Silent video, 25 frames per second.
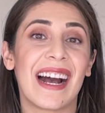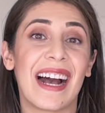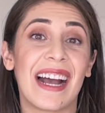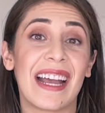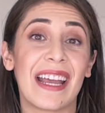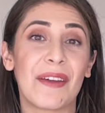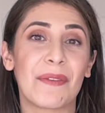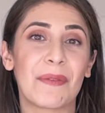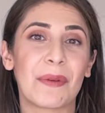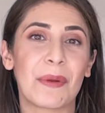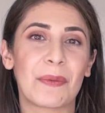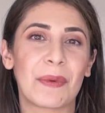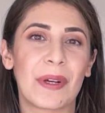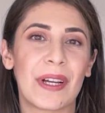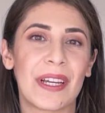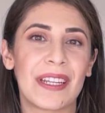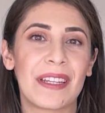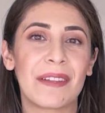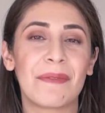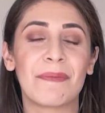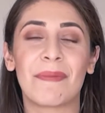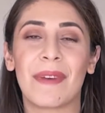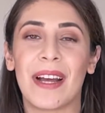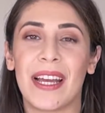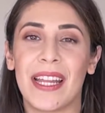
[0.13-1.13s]
Hi
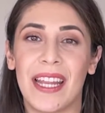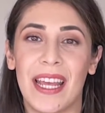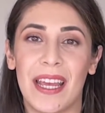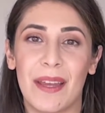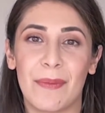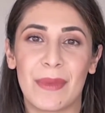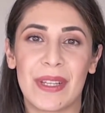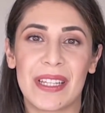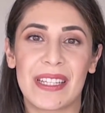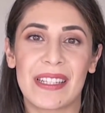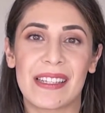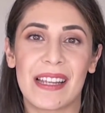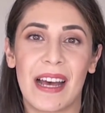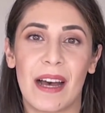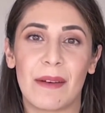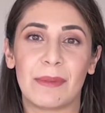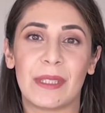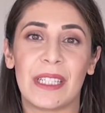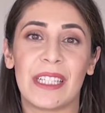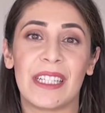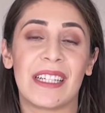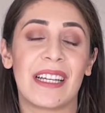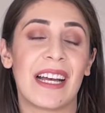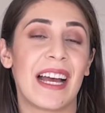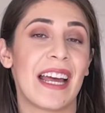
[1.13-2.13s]
everyone, my name is
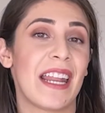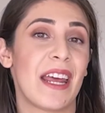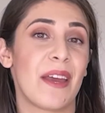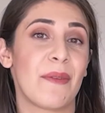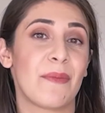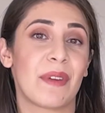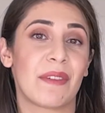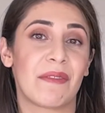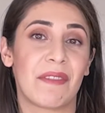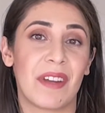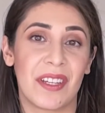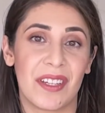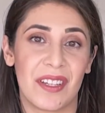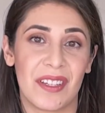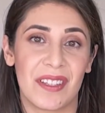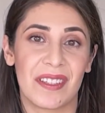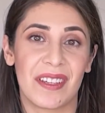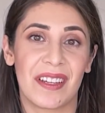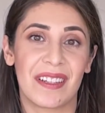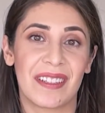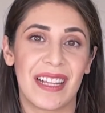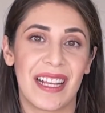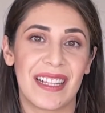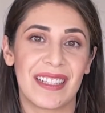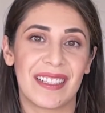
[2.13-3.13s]
Saba and I'm a
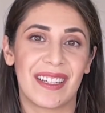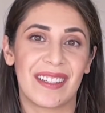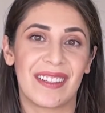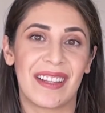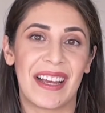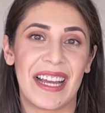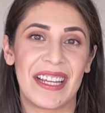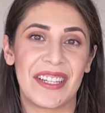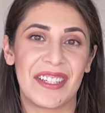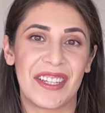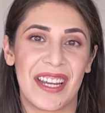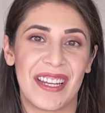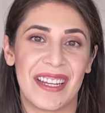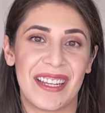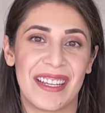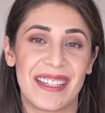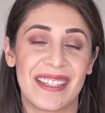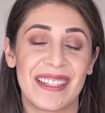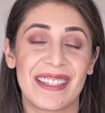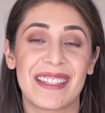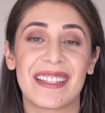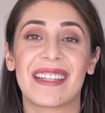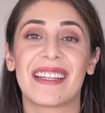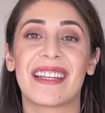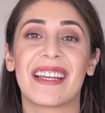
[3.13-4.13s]
registered dental
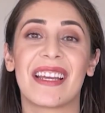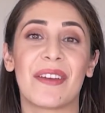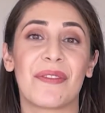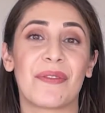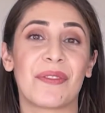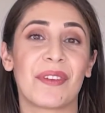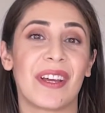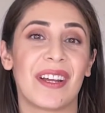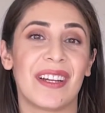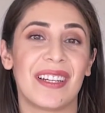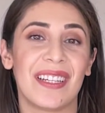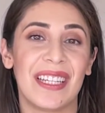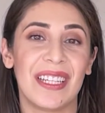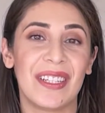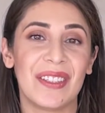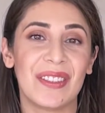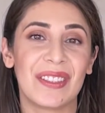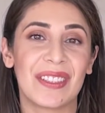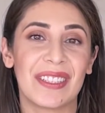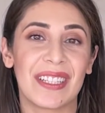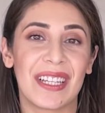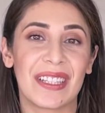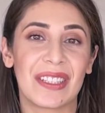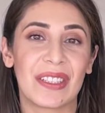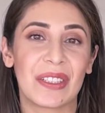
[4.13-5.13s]
hygienist. If you are new
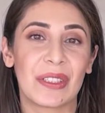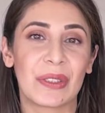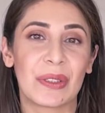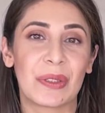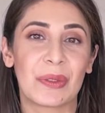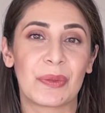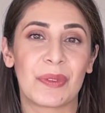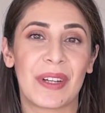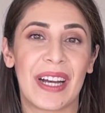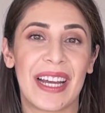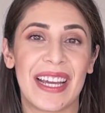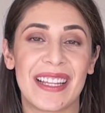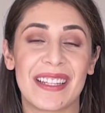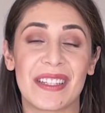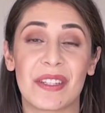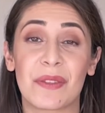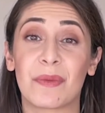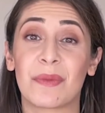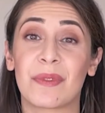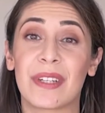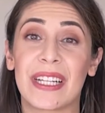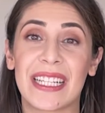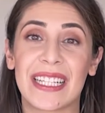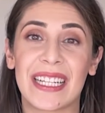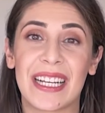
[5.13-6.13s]
to the Tooth Files,
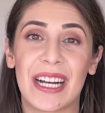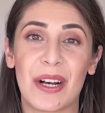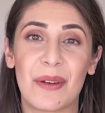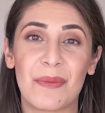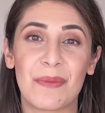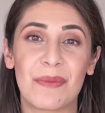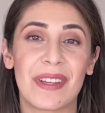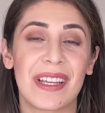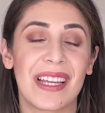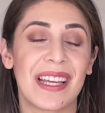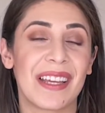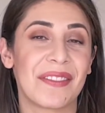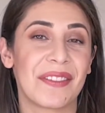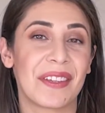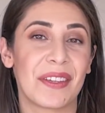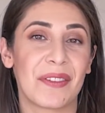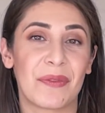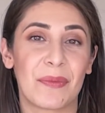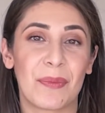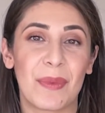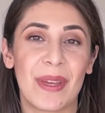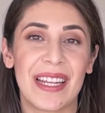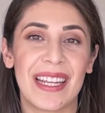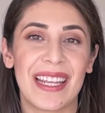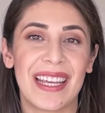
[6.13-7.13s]
welcome. If
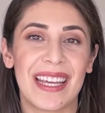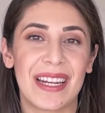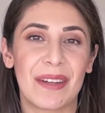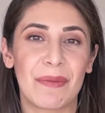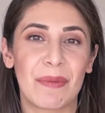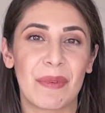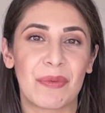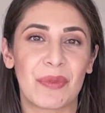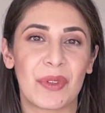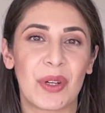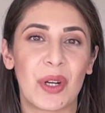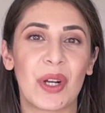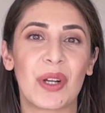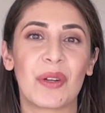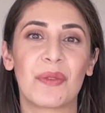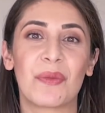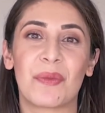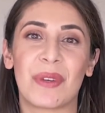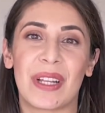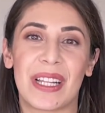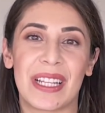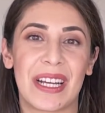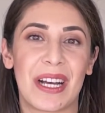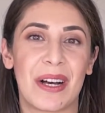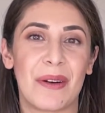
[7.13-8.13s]
you've been here before,
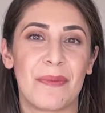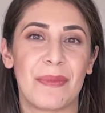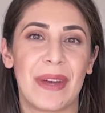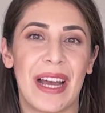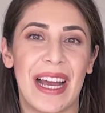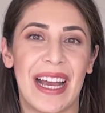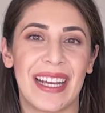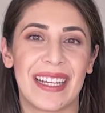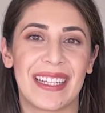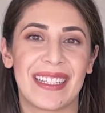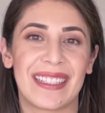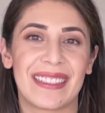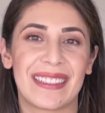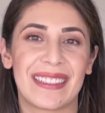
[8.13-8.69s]
welcome back.